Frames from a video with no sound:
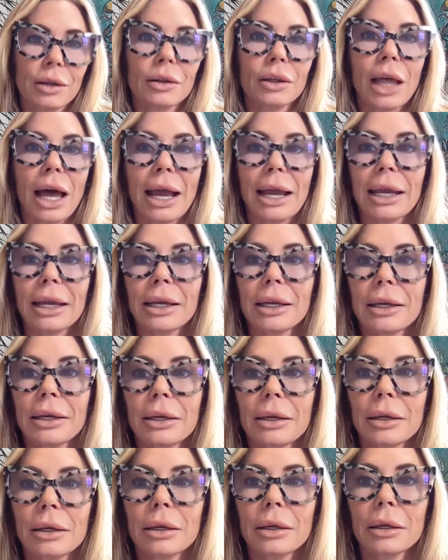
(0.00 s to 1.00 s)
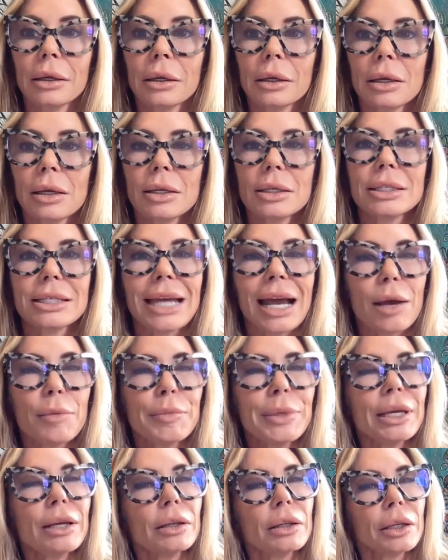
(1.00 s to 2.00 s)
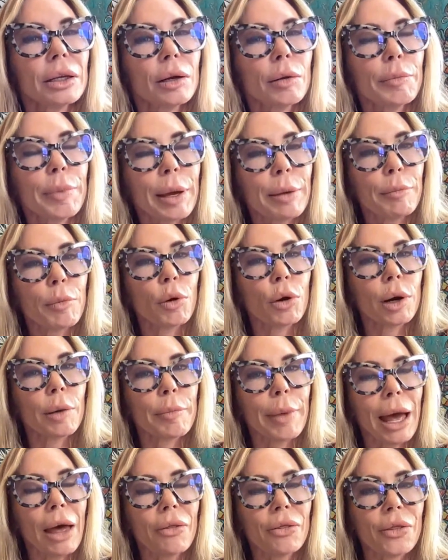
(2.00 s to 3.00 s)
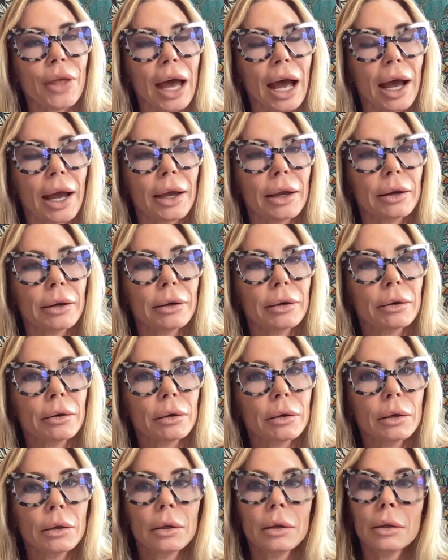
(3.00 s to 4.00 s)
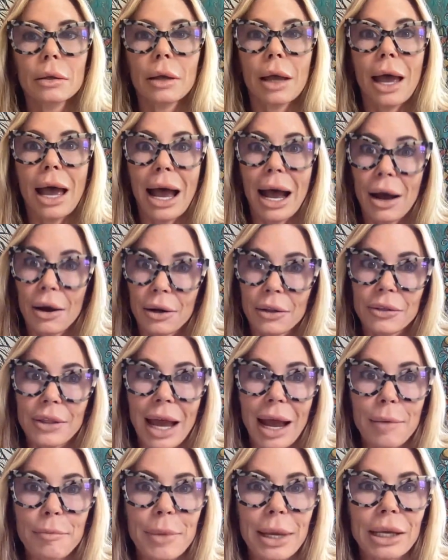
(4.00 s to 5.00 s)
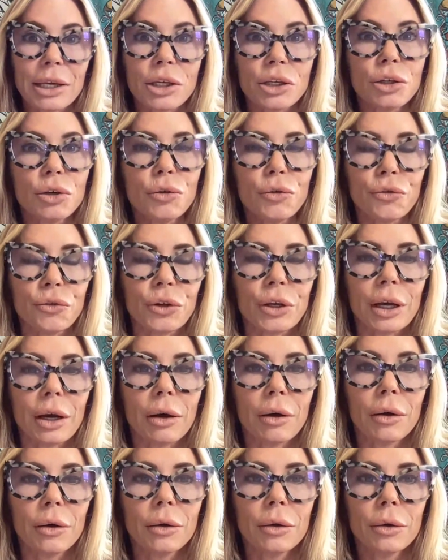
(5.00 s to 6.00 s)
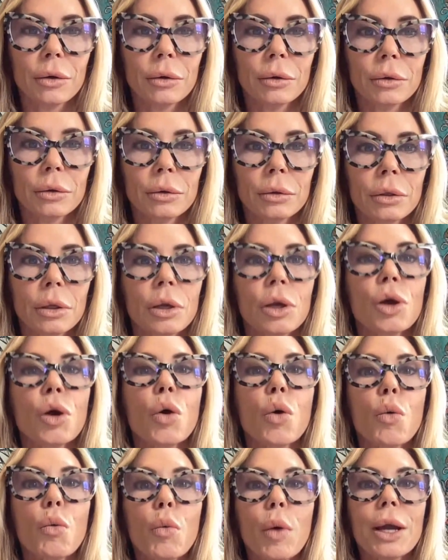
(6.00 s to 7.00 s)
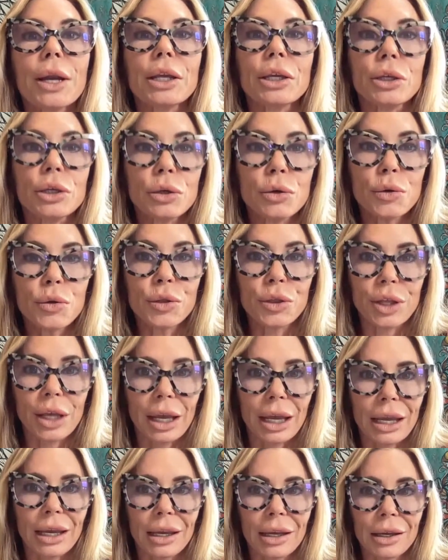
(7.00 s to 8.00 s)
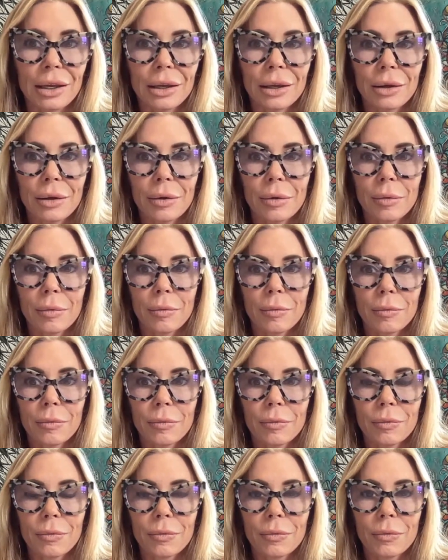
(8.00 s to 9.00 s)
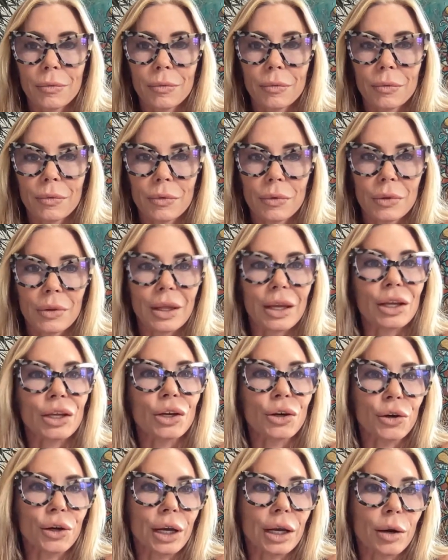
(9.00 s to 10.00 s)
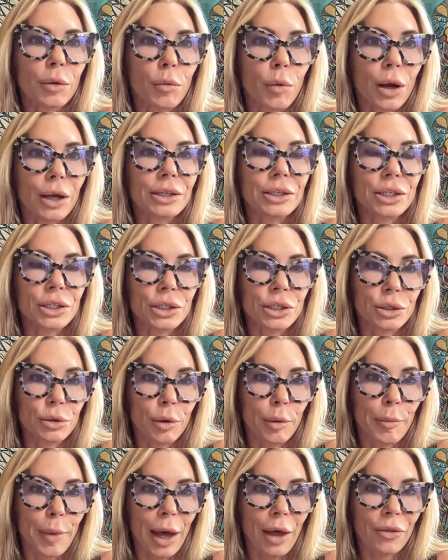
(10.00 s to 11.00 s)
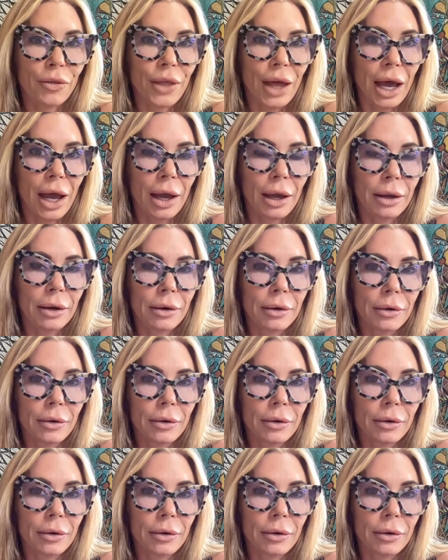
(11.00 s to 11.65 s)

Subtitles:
Like, tell me a little bit more about that. How did that make you feel? What do you think that you're going to want to do about that?